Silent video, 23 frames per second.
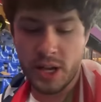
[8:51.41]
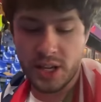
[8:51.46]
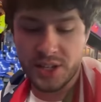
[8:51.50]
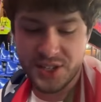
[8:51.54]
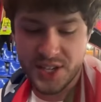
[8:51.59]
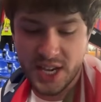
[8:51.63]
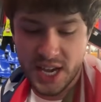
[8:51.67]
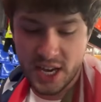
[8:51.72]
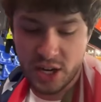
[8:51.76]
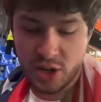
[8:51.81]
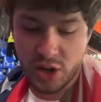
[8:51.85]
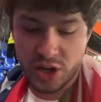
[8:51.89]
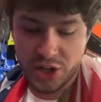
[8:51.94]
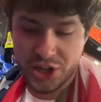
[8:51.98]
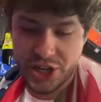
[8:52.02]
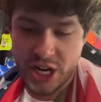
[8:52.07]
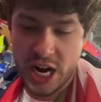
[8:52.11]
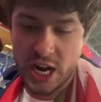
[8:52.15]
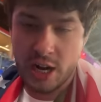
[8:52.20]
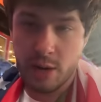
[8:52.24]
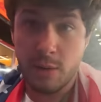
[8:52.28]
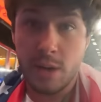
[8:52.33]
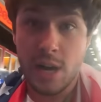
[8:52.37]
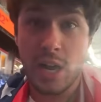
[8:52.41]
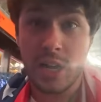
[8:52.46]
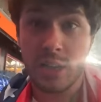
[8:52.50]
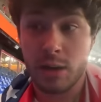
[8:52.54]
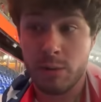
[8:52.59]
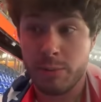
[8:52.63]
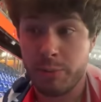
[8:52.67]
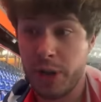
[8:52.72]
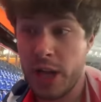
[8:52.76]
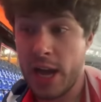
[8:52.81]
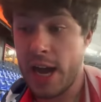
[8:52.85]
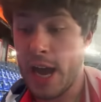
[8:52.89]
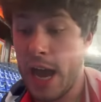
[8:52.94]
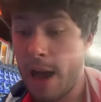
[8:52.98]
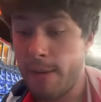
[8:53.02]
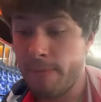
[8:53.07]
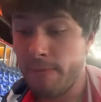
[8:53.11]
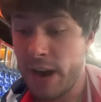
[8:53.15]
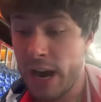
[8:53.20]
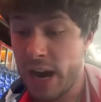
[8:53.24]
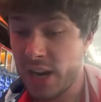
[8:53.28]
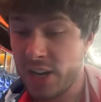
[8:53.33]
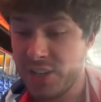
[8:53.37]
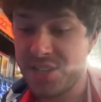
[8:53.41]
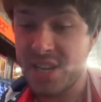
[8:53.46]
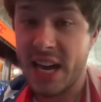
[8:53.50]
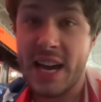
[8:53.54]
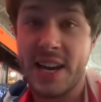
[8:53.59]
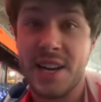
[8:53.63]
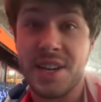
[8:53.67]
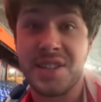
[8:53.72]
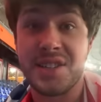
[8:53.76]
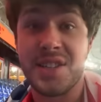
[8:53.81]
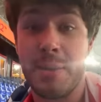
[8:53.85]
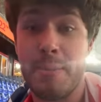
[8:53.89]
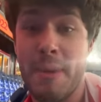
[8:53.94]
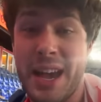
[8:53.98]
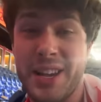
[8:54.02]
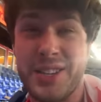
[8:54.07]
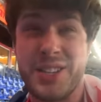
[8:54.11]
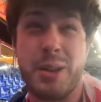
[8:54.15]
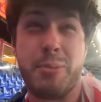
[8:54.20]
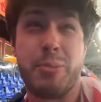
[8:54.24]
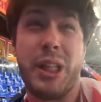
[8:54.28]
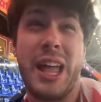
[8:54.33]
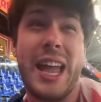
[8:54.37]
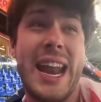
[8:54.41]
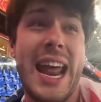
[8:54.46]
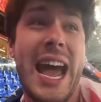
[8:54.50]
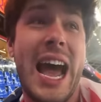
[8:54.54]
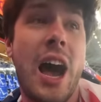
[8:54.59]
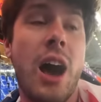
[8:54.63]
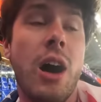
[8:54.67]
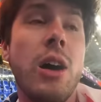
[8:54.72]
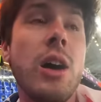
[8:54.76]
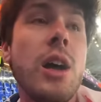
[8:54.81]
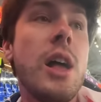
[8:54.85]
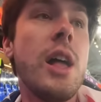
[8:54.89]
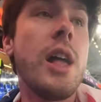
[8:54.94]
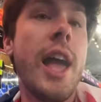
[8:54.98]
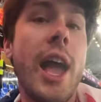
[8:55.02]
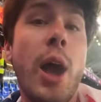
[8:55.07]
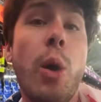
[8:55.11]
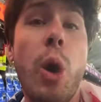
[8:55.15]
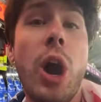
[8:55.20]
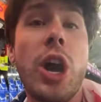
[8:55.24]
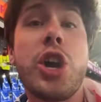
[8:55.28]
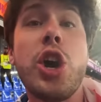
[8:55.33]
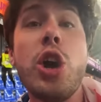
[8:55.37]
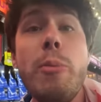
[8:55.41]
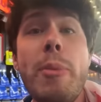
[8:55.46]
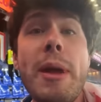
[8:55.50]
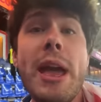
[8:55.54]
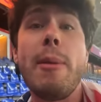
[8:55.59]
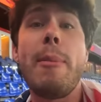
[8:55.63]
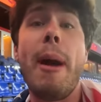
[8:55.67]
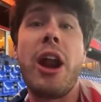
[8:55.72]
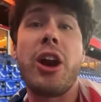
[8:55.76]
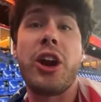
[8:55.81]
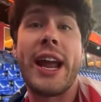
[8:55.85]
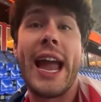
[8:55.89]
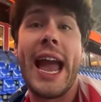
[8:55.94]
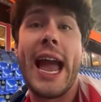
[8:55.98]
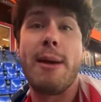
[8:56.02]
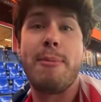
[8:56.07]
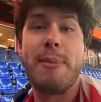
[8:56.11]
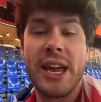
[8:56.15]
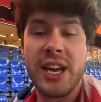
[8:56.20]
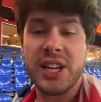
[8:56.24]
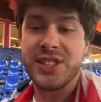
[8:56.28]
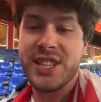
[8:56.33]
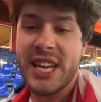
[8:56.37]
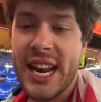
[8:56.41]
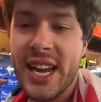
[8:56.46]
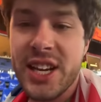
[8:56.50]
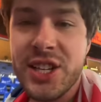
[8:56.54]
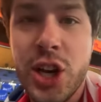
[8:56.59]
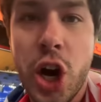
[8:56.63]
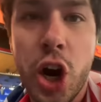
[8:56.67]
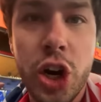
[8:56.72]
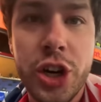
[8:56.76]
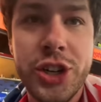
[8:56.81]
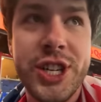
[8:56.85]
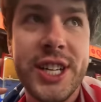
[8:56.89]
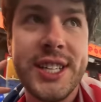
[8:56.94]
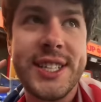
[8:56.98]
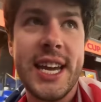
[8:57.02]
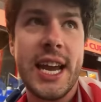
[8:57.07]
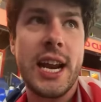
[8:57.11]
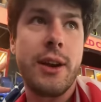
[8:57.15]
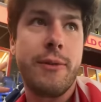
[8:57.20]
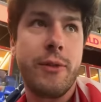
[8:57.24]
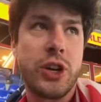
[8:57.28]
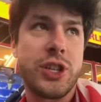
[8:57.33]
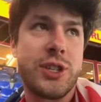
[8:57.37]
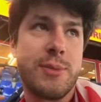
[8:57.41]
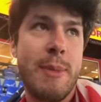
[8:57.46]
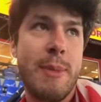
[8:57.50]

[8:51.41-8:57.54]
seeing Cristiano Ronaldo play. I'm very excited to see Messi play now. And what could be a better game, because it is Argentina versus